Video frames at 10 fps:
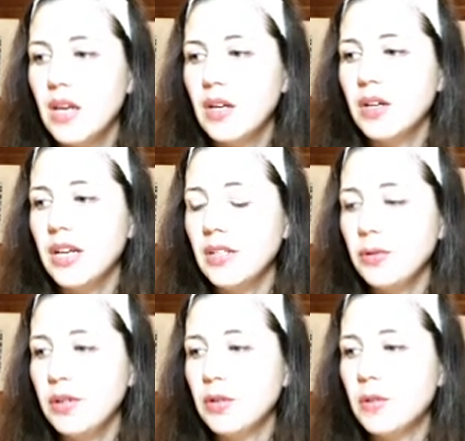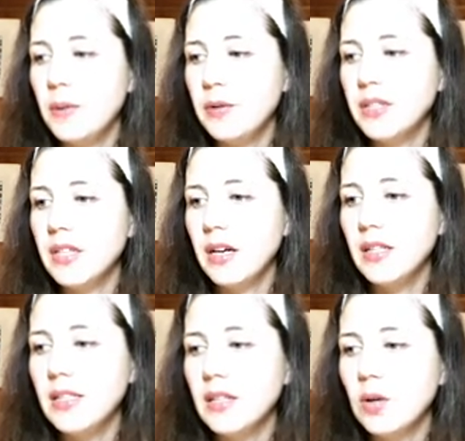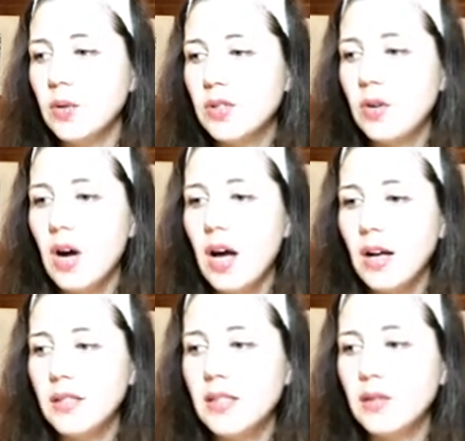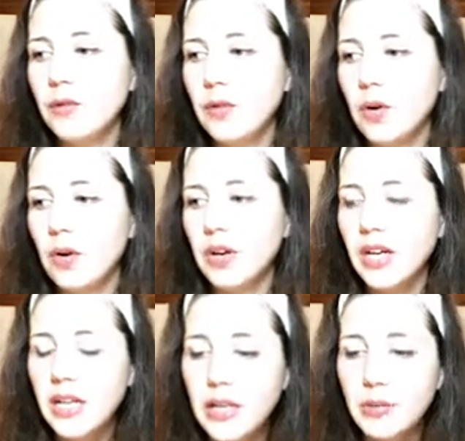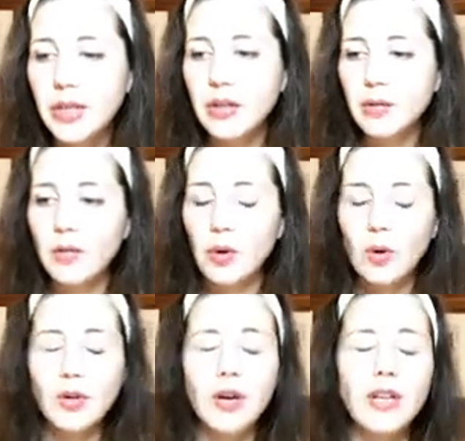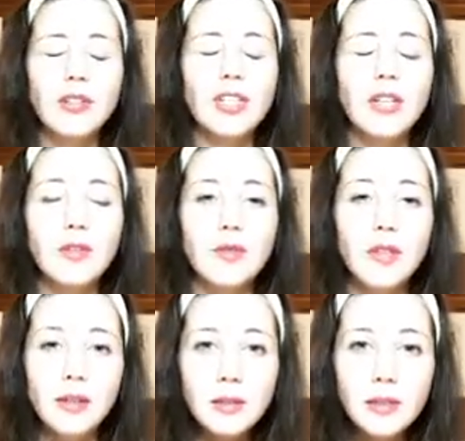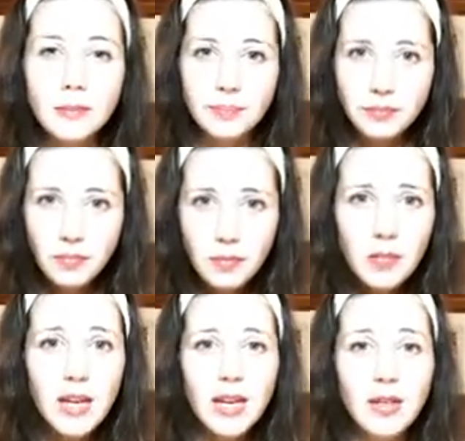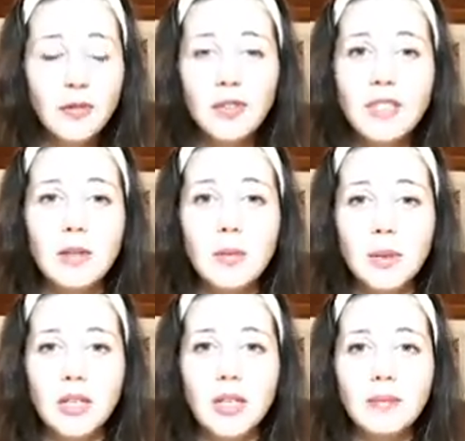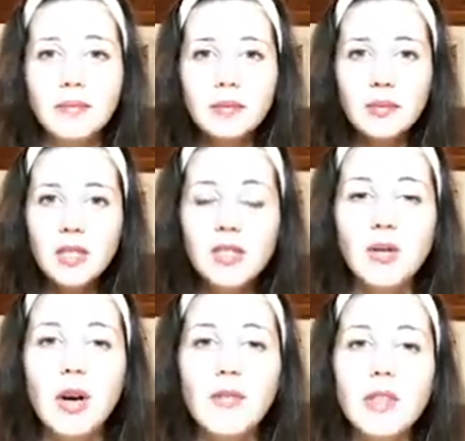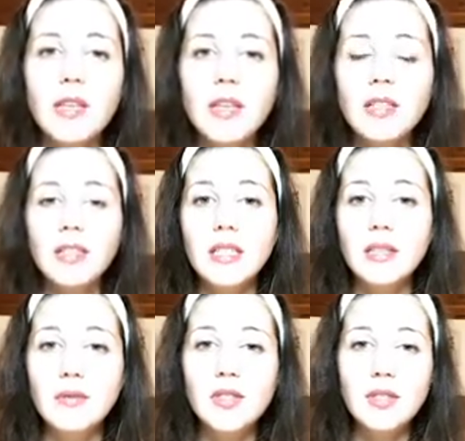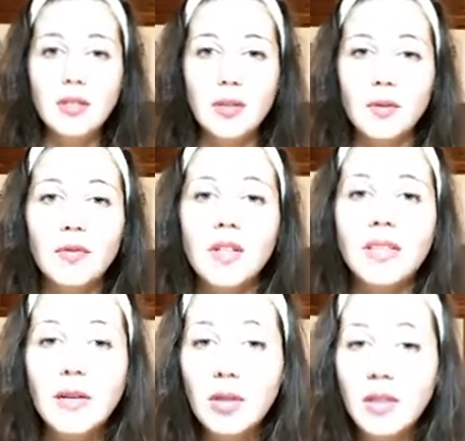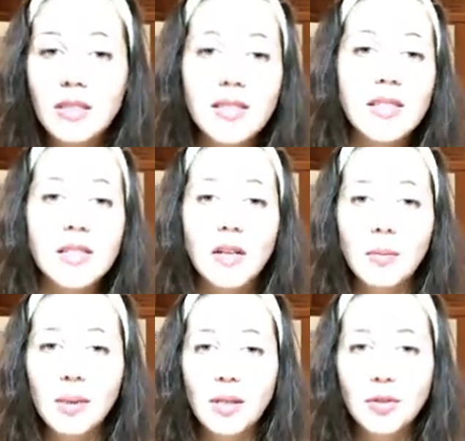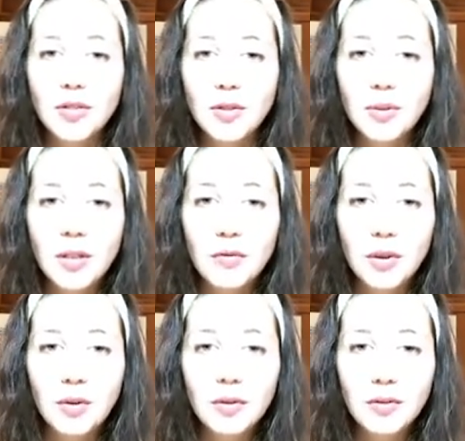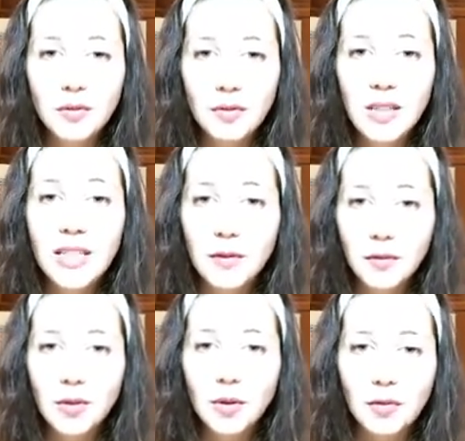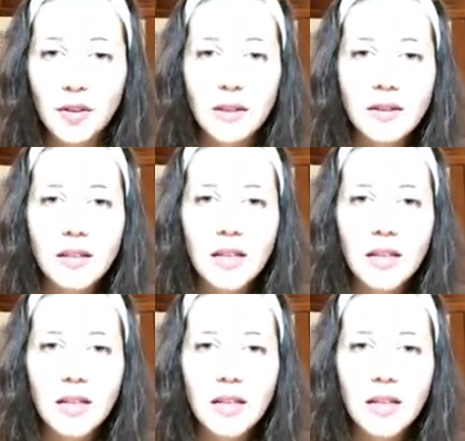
connect with your spirit guides, and also ask for a clearing of all your energetic fields and your physical body. So everything leaves your field. Everything that does not belong to you, leave your field.